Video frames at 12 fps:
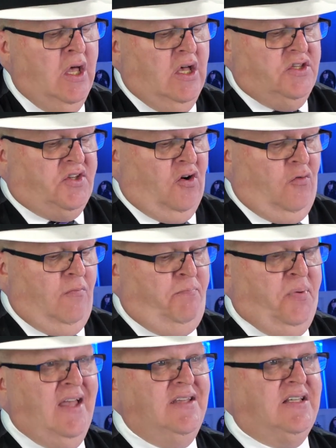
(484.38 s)
So
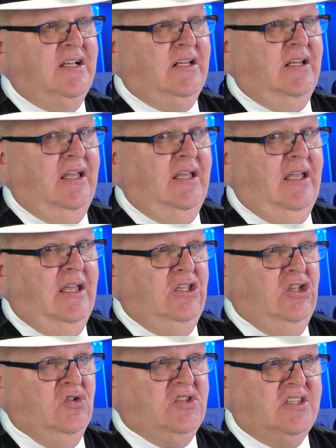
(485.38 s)
basically, it
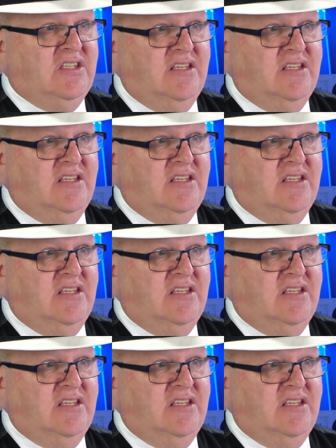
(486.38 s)
uses the